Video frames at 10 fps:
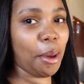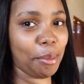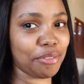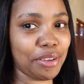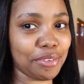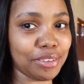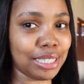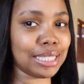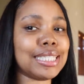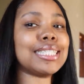are my
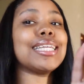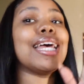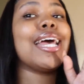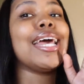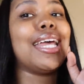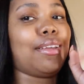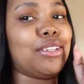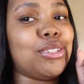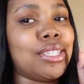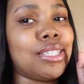favorites. If
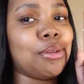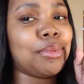I just say